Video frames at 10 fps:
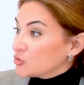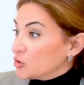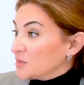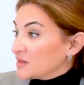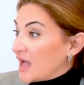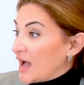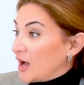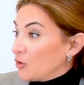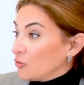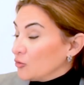determine
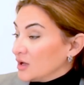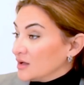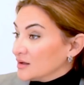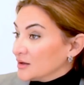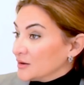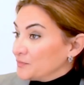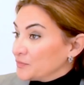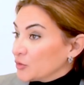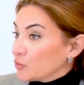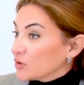how um,
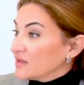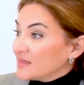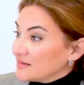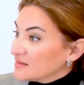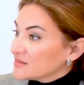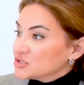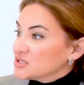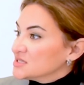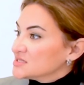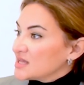we're going to take
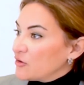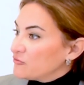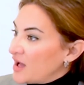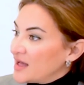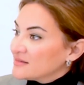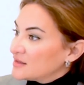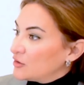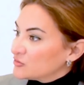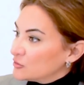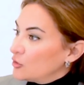decisions, how fast,
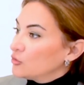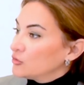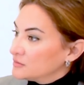how slow.